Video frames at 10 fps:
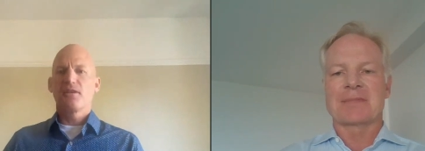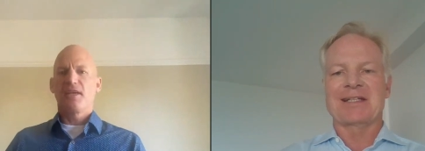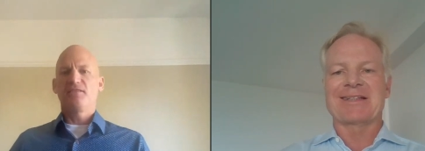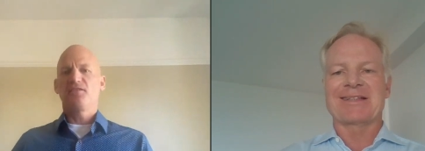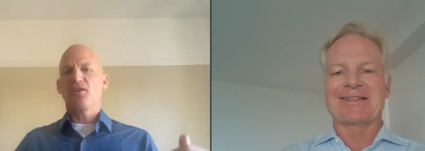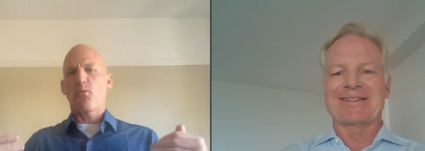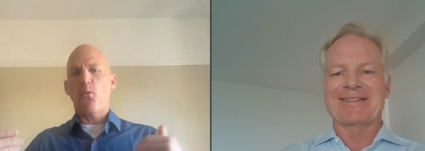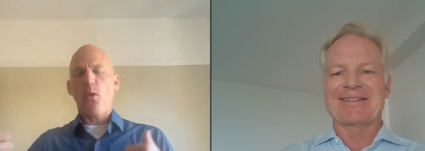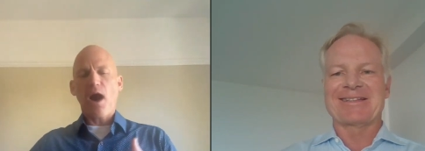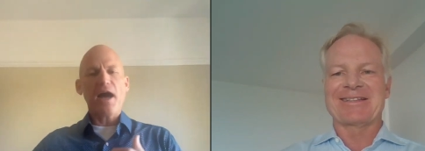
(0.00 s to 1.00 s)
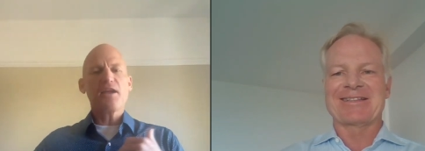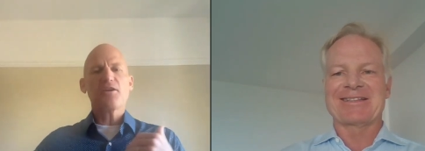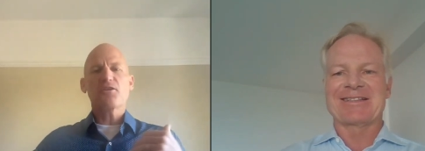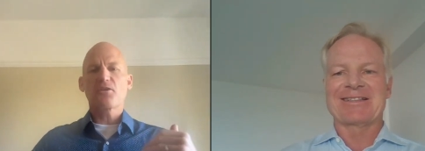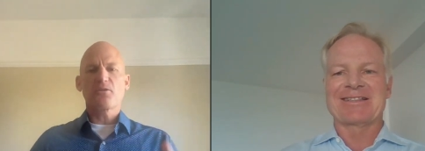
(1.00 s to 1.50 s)
Speaker 1: is it a
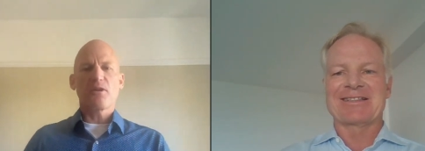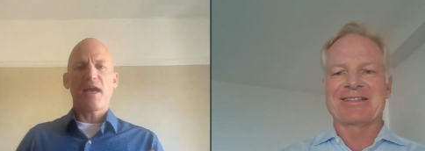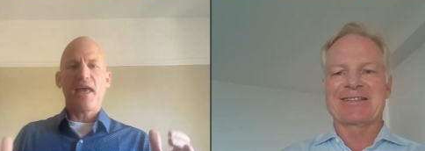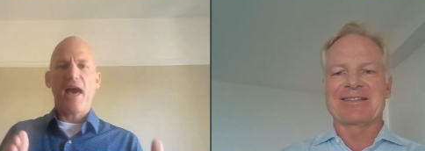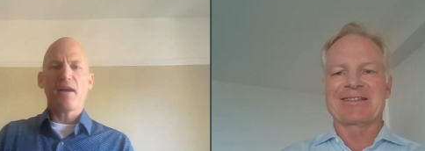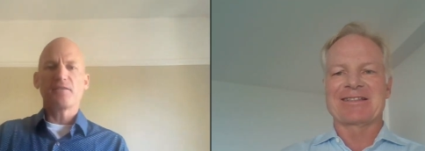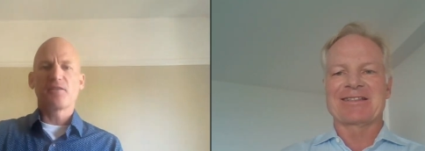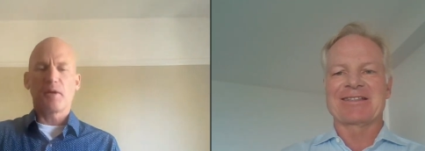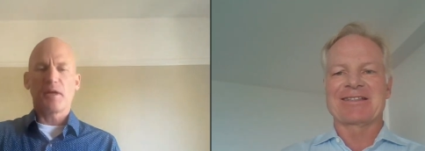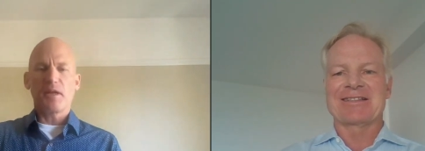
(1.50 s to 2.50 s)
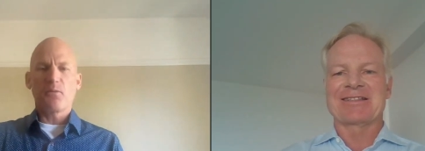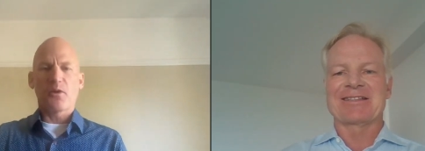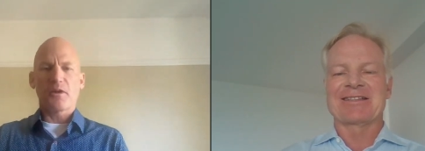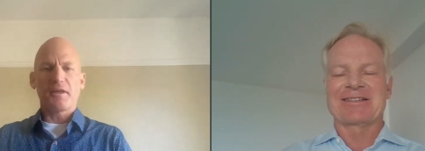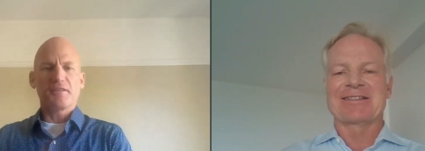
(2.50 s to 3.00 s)
wire? How does the money
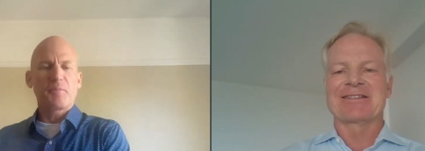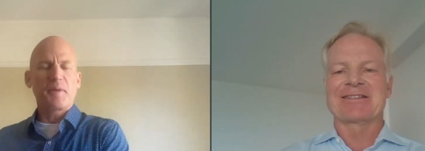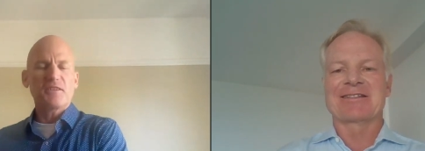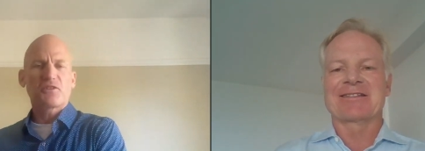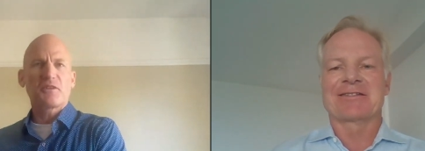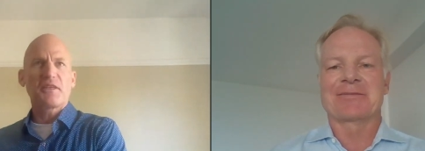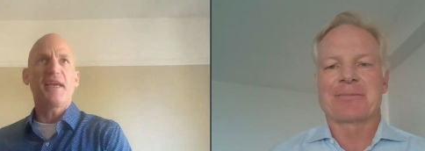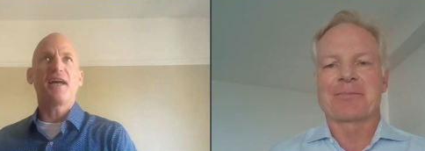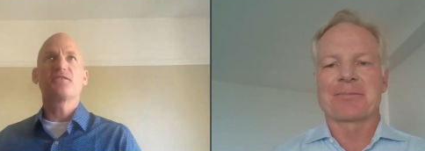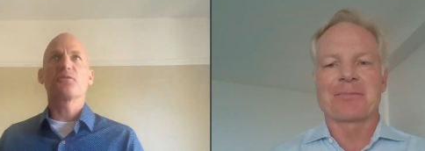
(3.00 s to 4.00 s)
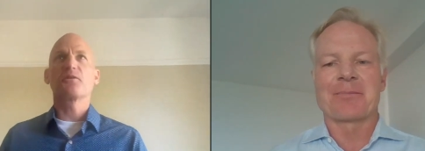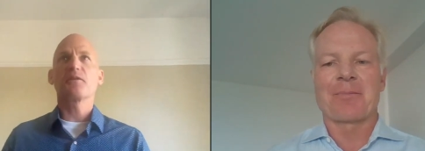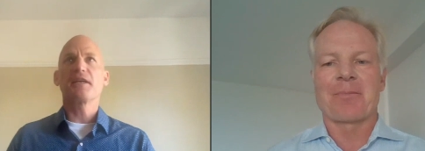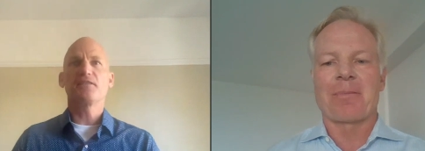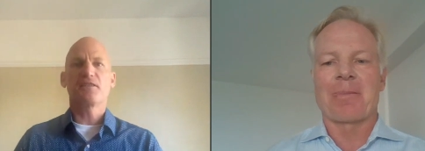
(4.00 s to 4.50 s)
work? And especially as it
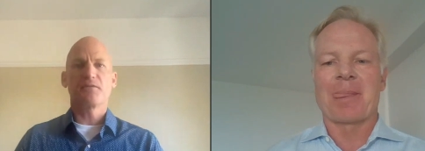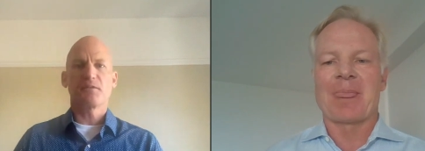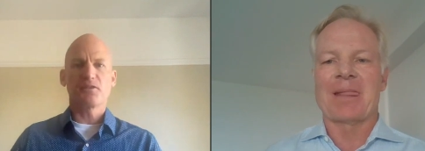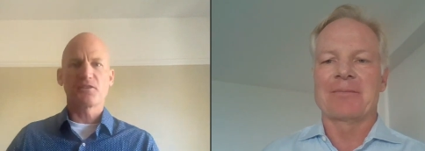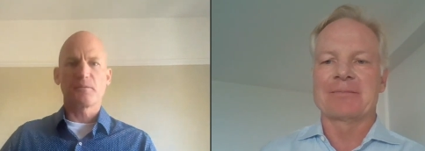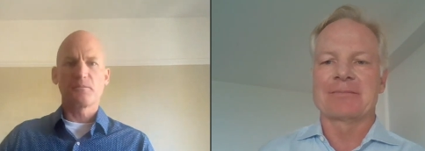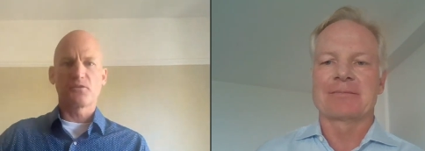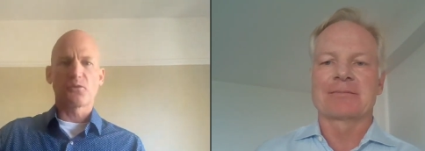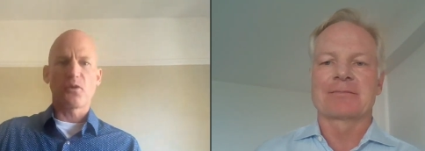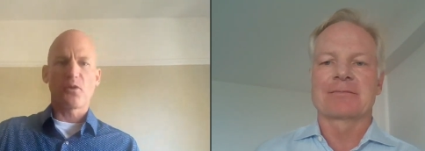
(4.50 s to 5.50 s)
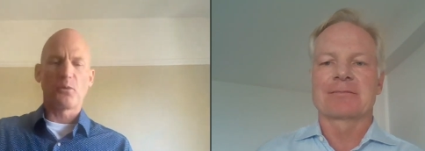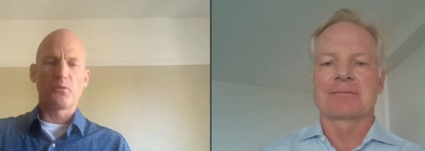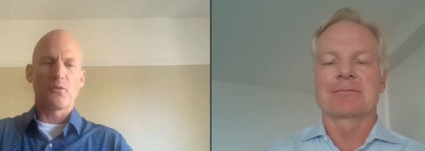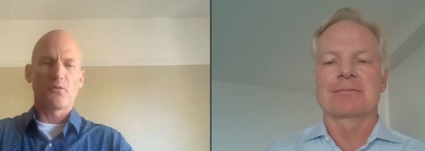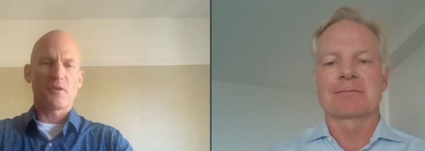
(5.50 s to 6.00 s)
relates to if there's some sort of
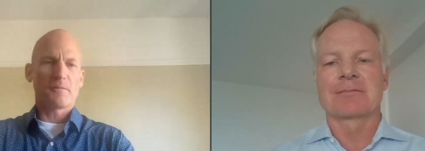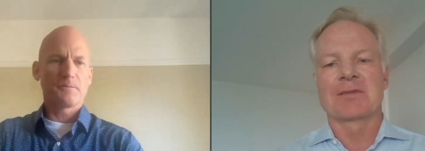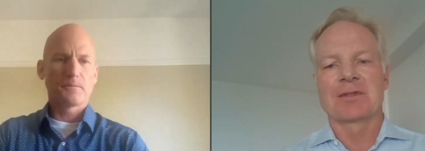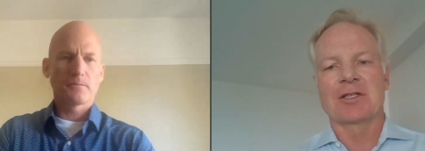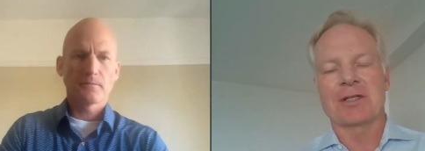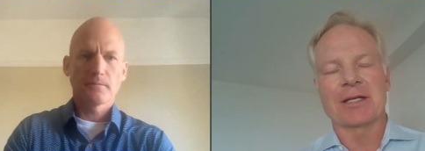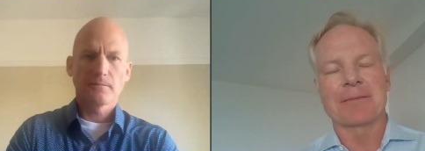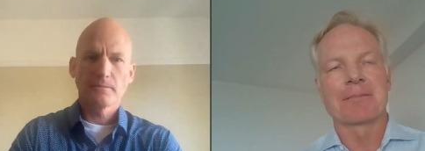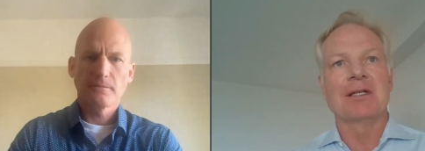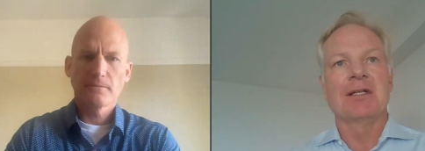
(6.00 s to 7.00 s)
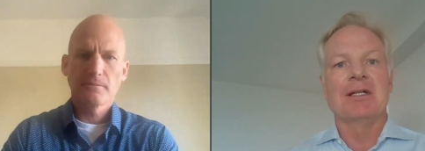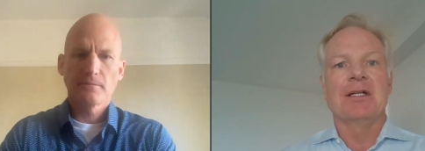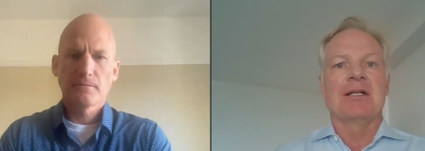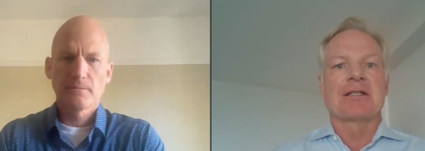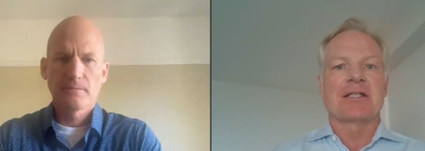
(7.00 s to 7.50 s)
Speaker 2: holdover. Okay.
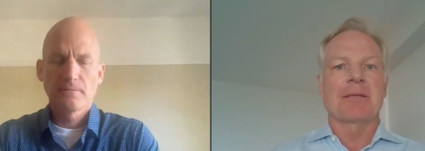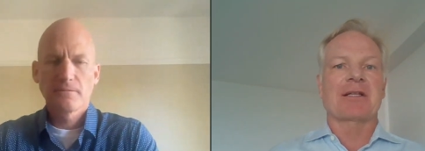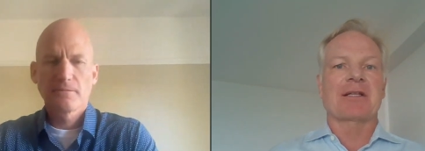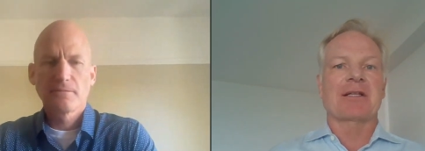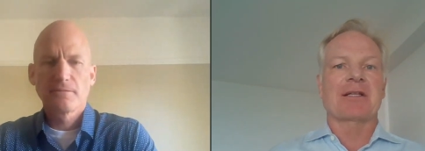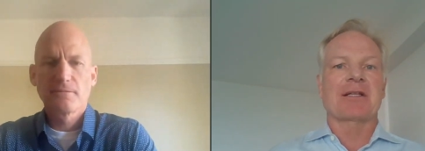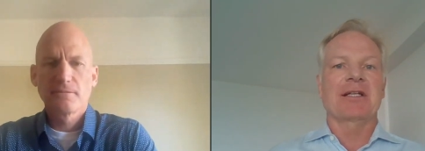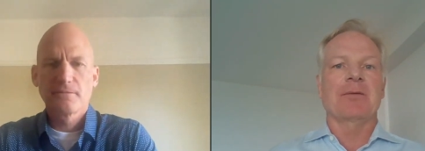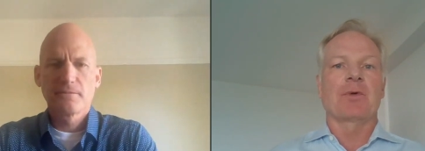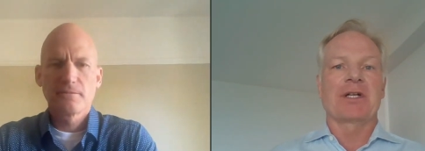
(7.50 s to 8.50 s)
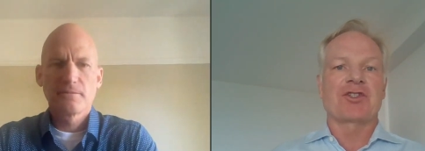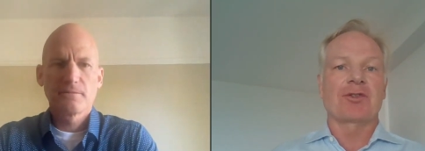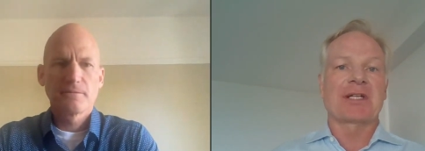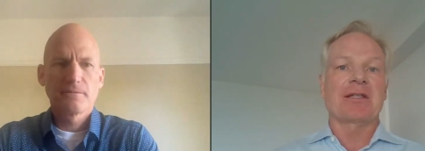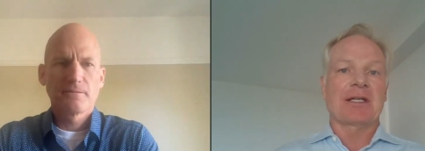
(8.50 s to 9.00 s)
Typically,
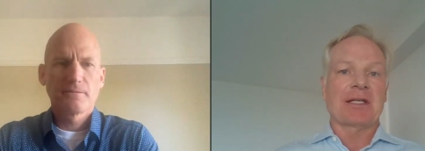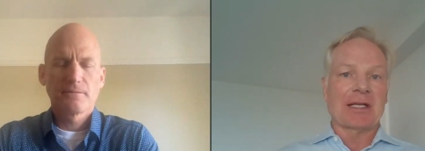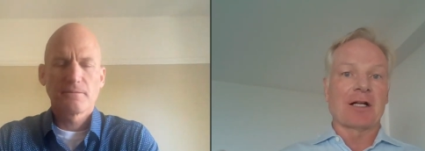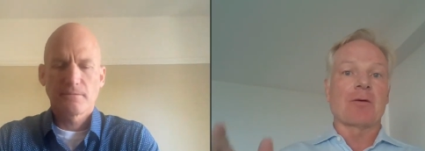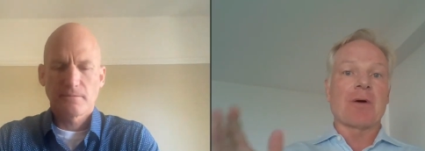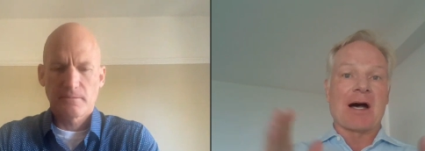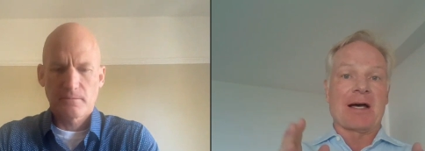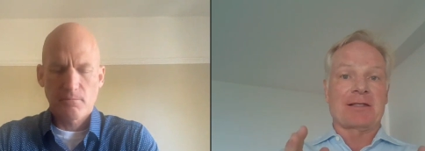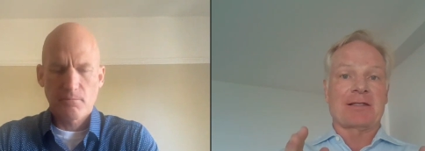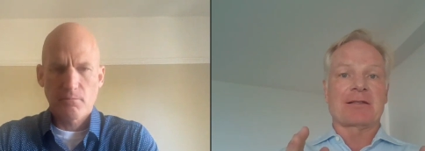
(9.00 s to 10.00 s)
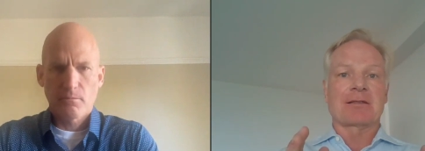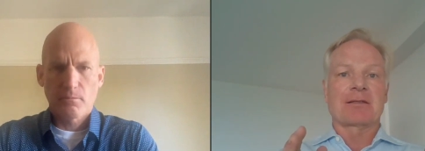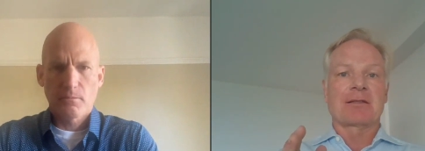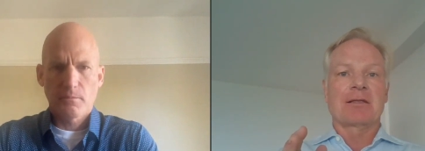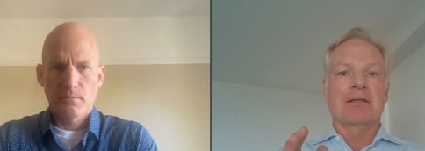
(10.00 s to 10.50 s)
once you get
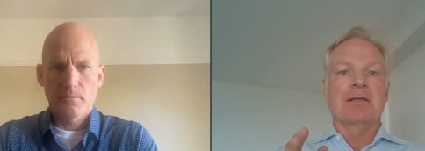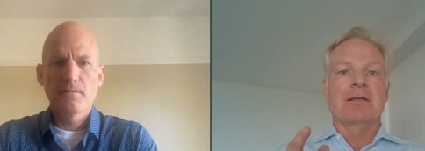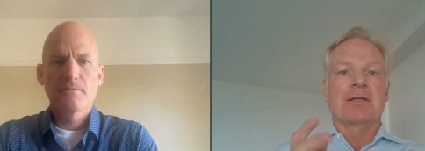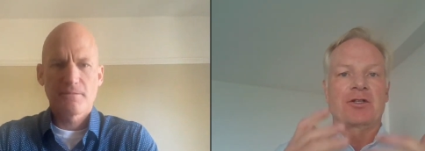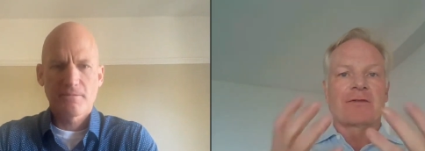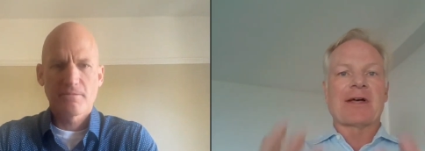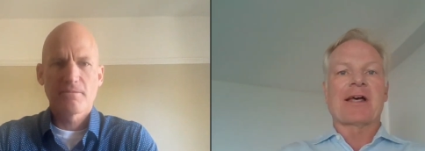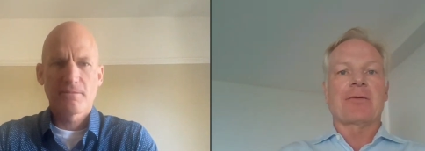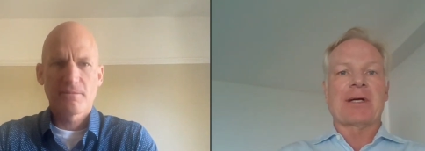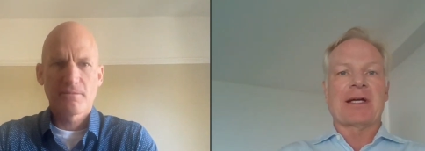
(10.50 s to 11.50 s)
LOIs, you